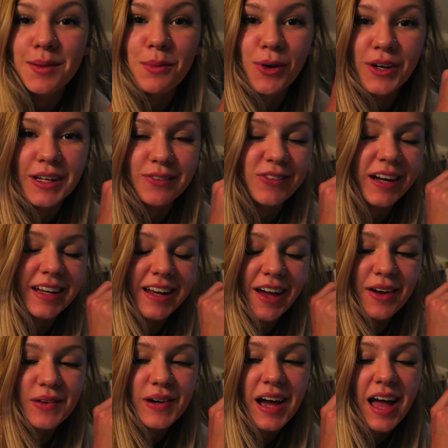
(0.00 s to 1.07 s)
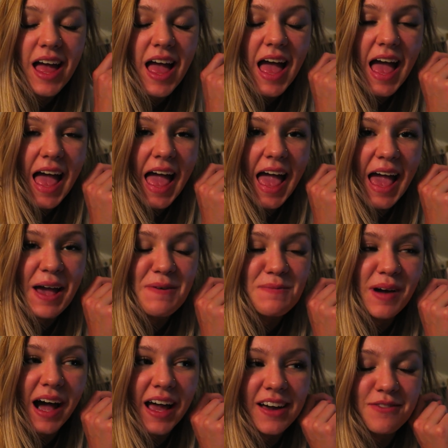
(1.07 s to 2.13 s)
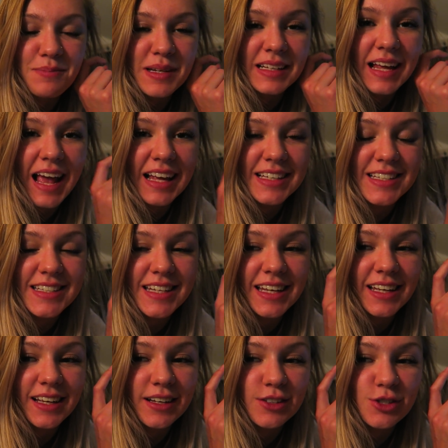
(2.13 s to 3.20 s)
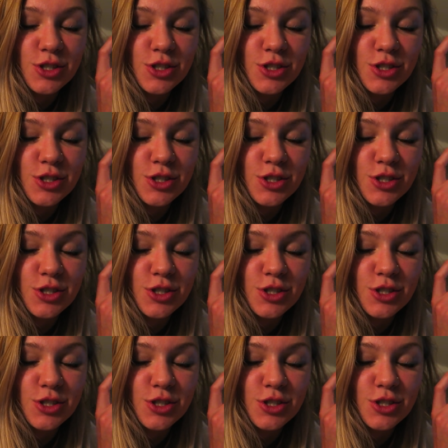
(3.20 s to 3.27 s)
in the morning right now. I have been editing